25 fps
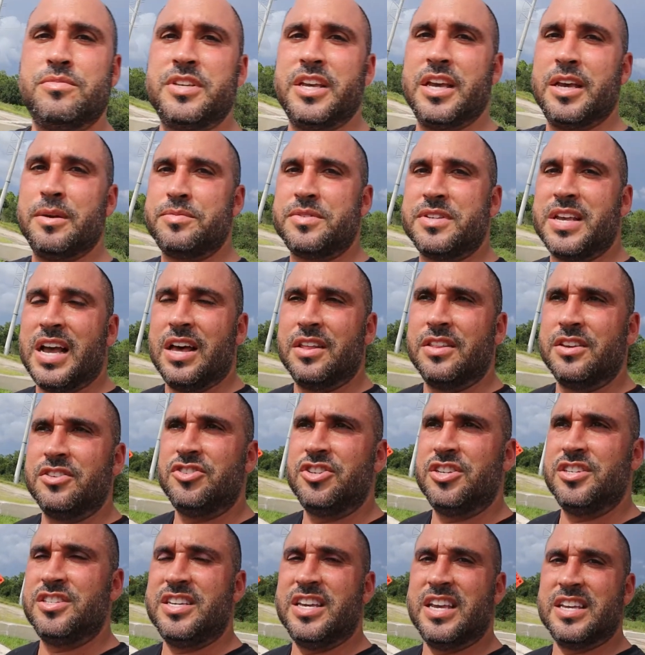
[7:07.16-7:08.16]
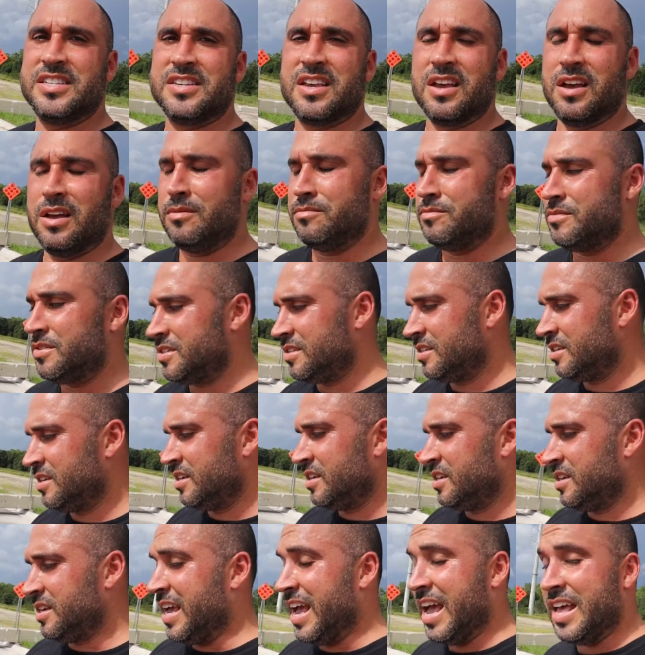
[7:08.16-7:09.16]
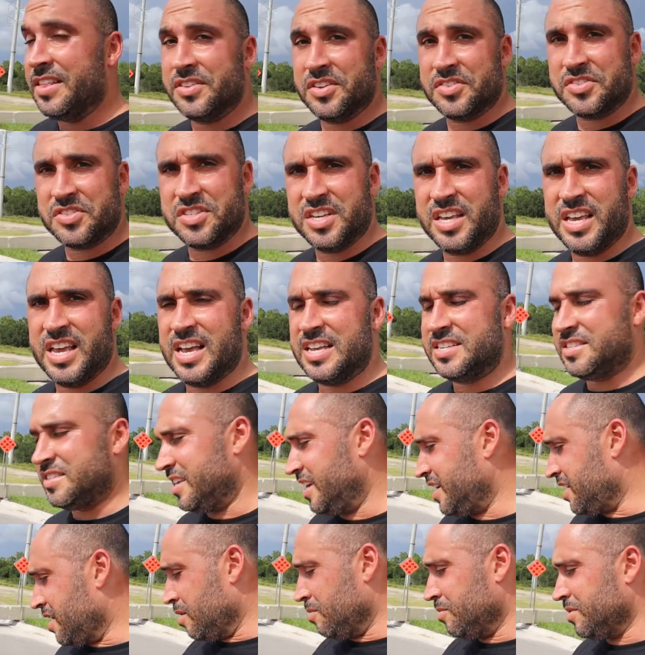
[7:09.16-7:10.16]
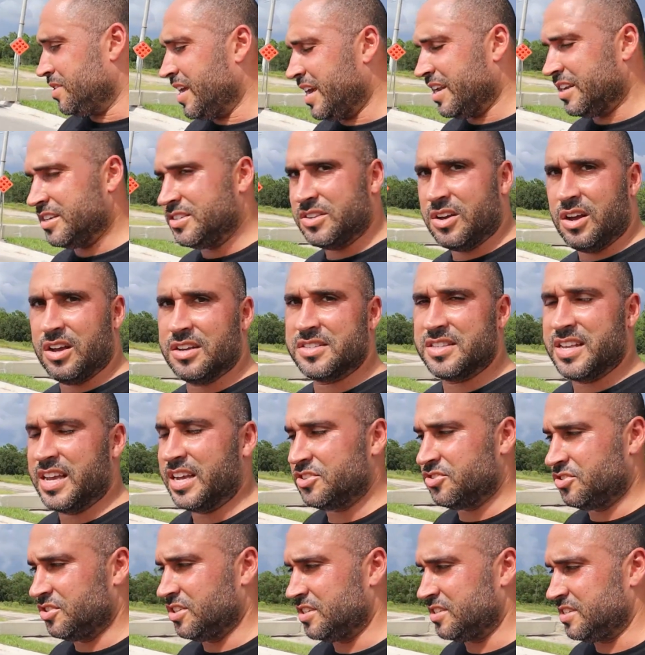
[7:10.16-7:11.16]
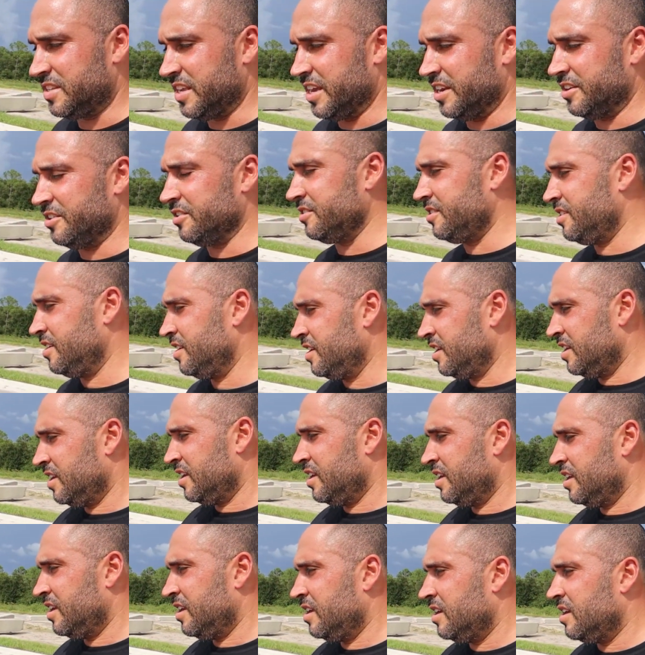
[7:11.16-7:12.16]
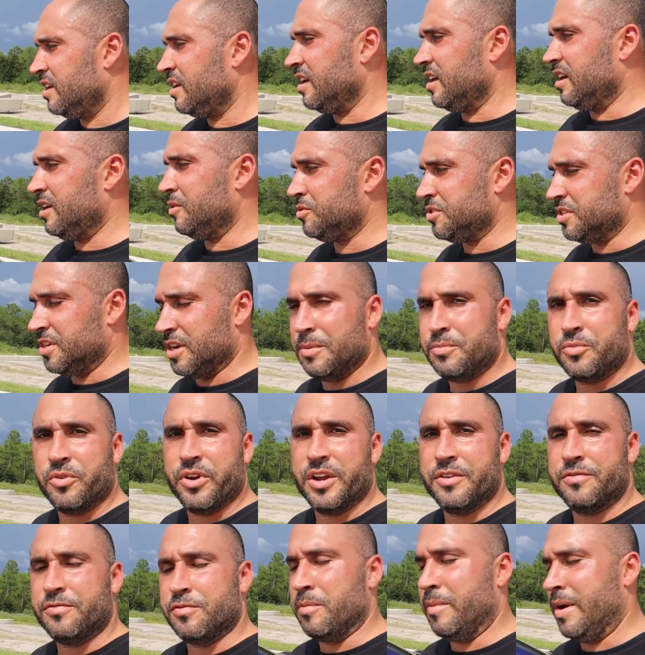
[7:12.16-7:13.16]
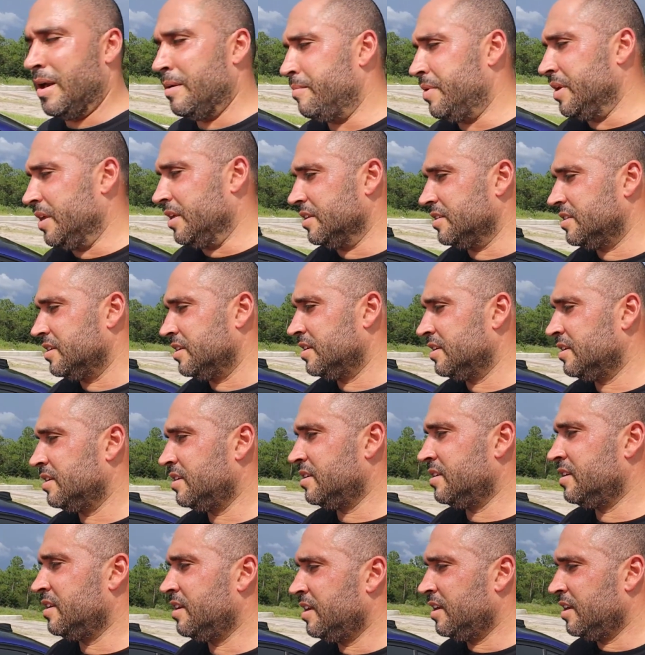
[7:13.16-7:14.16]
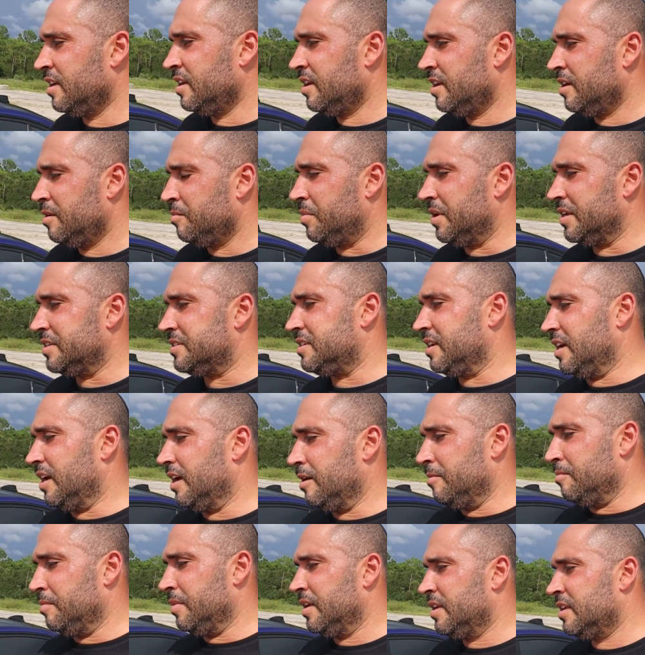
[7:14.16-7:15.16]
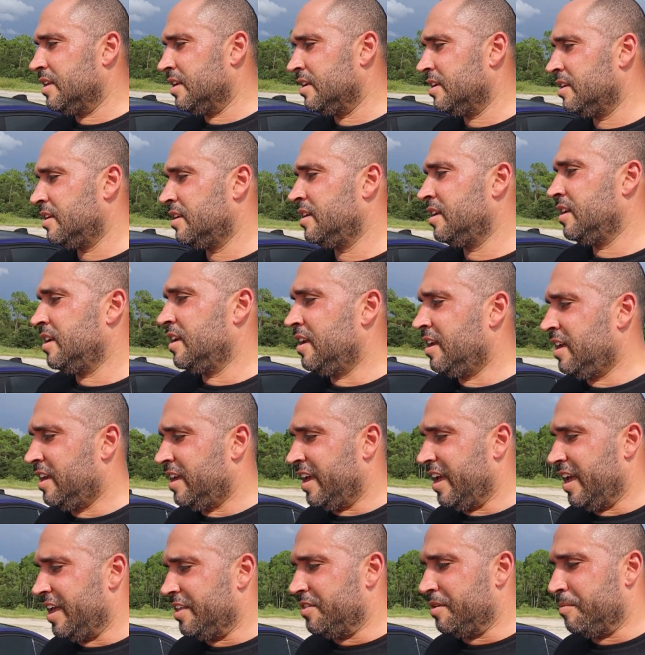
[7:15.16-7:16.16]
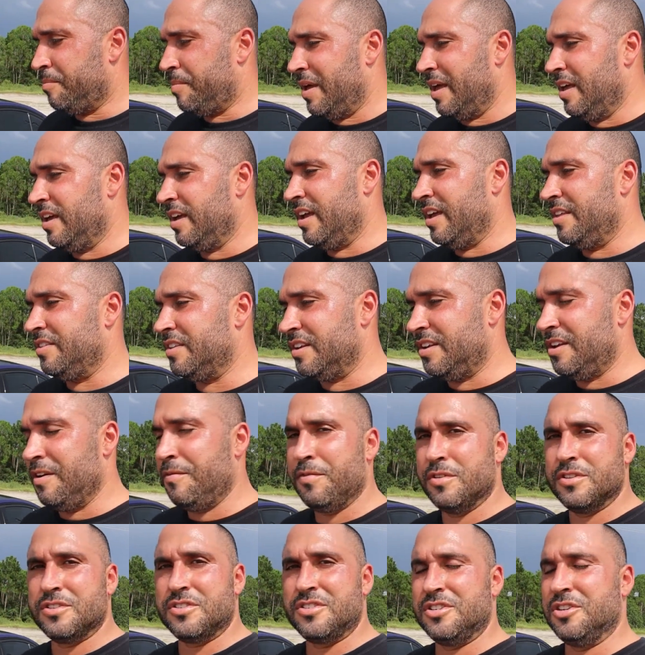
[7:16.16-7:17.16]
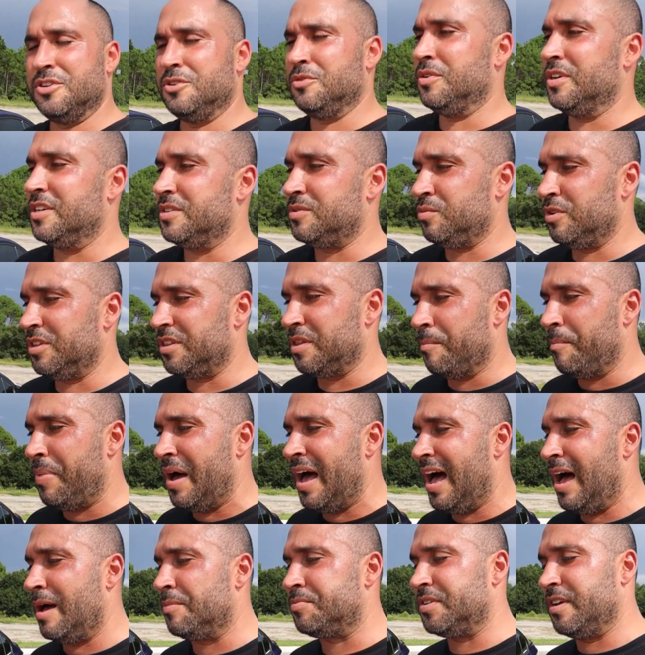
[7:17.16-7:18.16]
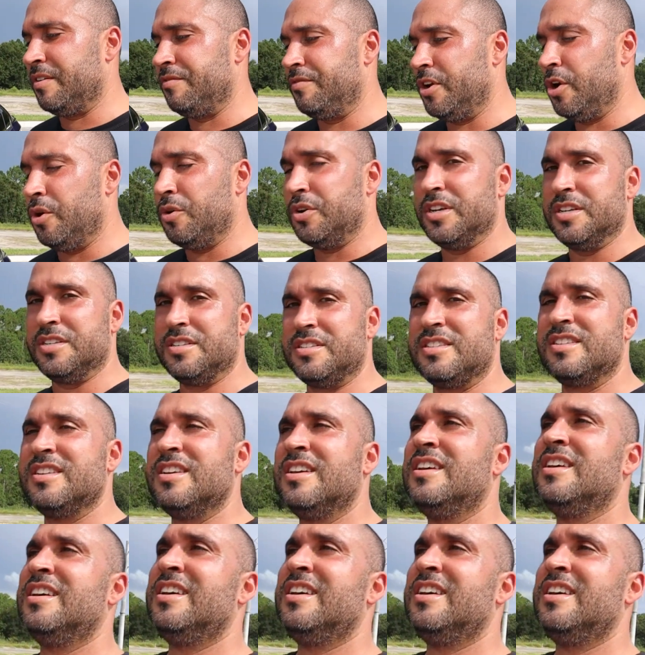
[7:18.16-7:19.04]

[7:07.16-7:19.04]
tips, how the GTS comes, and the CS, they come with that exhaust actually standard. It was an upgrade for my build. But and the difference too is with the pops, I've noticed